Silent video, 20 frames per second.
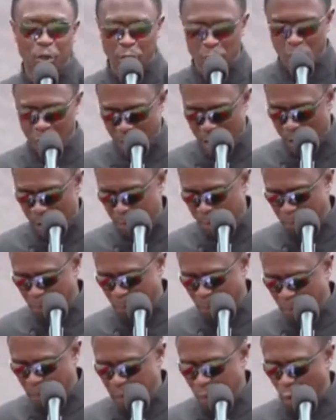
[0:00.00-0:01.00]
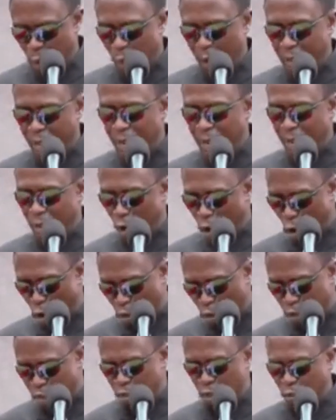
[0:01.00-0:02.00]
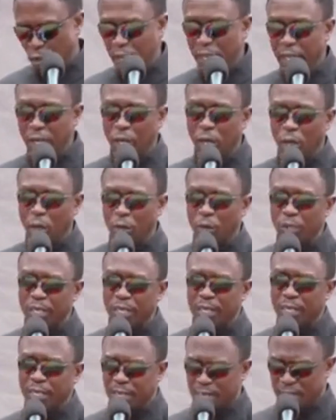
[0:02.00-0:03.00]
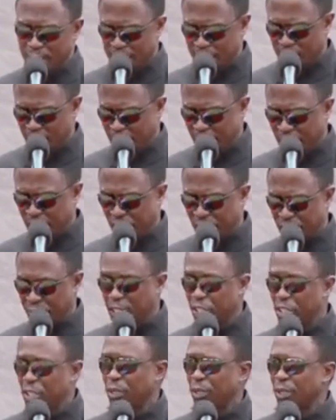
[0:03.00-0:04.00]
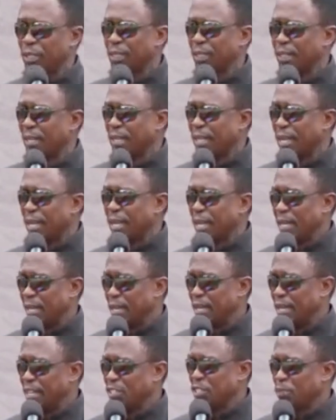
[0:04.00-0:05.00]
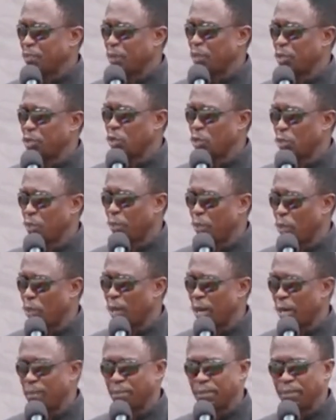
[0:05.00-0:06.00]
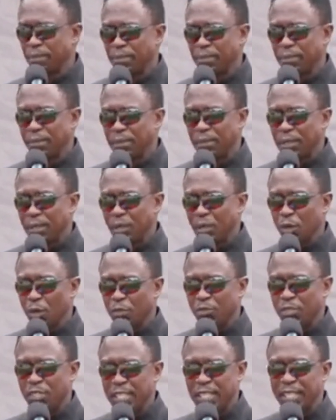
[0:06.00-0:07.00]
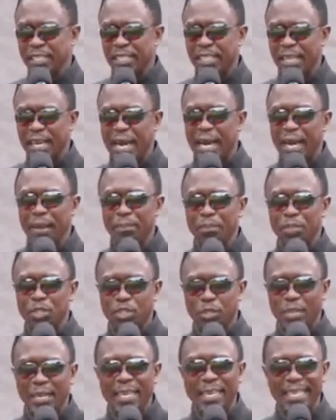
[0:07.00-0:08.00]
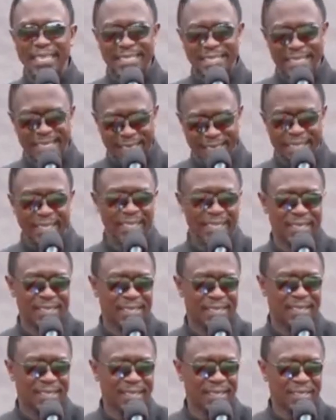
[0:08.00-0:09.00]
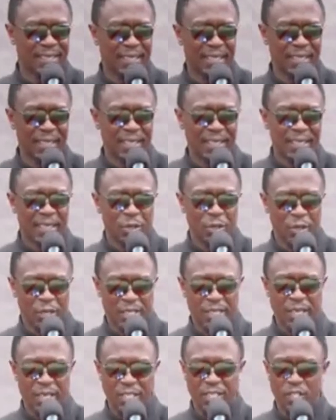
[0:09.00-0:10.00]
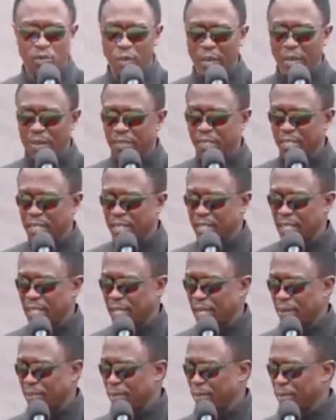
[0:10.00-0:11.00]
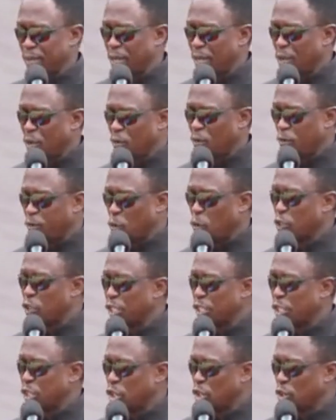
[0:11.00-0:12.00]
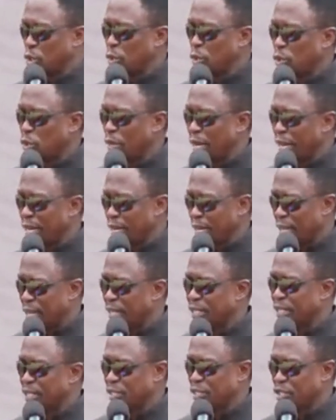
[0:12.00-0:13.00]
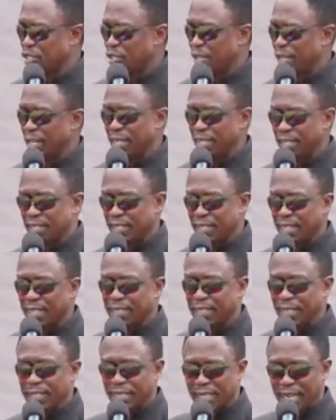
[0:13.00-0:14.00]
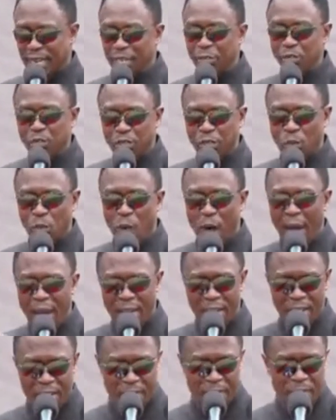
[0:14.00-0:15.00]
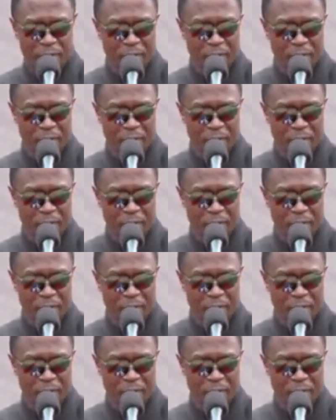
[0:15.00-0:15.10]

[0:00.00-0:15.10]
you here. We have also included this region in the special program of setting up training centers. Your Excellency, we have set up 42 athletics training centers countrywide.